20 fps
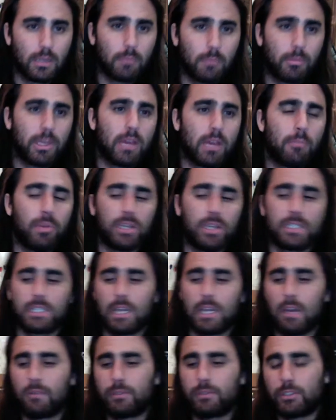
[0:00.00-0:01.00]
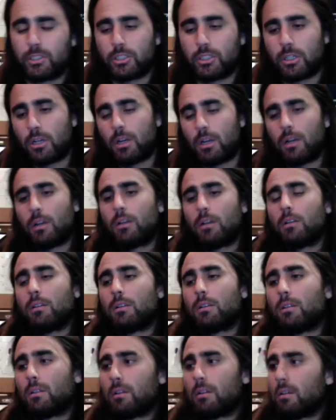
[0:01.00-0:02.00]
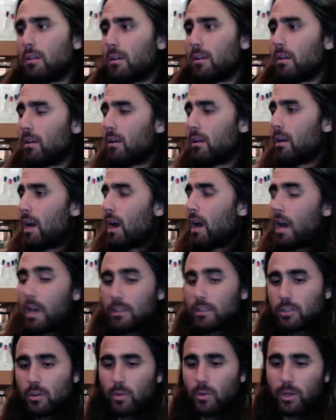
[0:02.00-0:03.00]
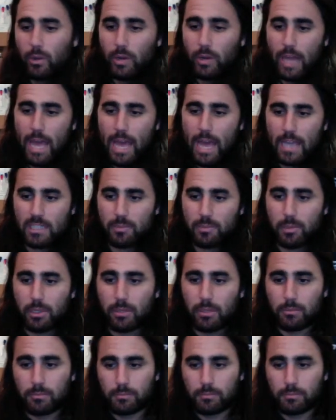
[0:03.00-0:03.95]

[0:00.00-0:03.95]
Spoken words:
But yeah, Big Sky for sure. I also want to go to Aspen.